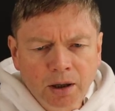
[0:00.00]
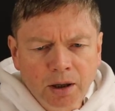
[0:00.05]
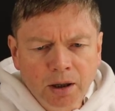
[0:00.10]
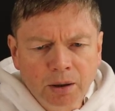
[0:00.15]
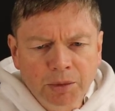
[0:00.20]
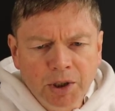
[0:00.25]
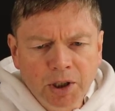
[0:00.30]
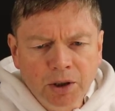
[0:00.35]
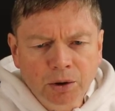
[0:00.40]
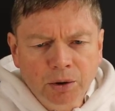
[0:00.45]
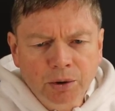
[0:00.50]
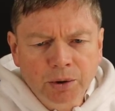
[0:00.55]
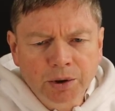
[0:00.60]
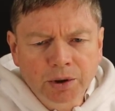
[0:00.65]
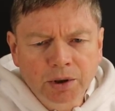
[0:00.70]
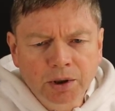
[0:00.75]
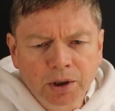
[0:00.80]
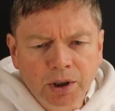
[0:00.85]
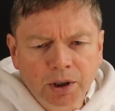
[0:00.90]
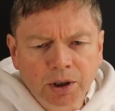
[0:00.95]
Hear me,
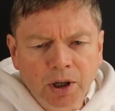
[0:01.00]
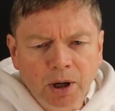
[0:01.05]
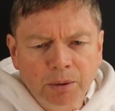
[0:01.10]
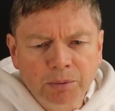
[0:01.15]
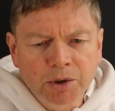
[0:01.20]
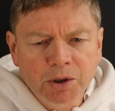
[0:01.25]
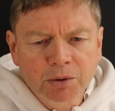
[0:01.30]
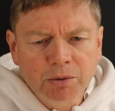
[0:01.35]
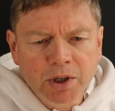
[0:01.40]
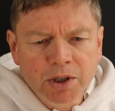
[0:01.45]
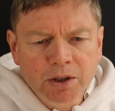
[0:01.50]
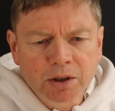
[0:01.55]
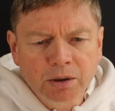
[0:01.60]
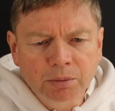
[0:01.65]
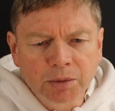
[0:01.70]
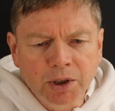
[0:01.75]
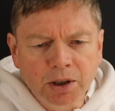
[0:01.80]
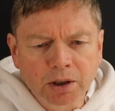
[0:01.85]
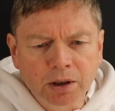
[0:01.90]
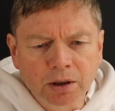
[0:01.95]
Lord, and come to rescue
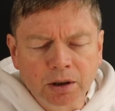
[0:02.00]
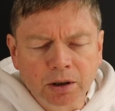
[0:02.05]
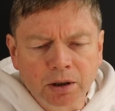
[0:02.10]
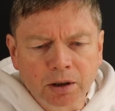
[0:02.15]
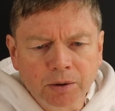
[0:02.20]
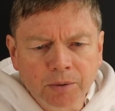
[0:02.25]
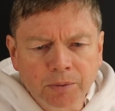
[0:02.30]
me.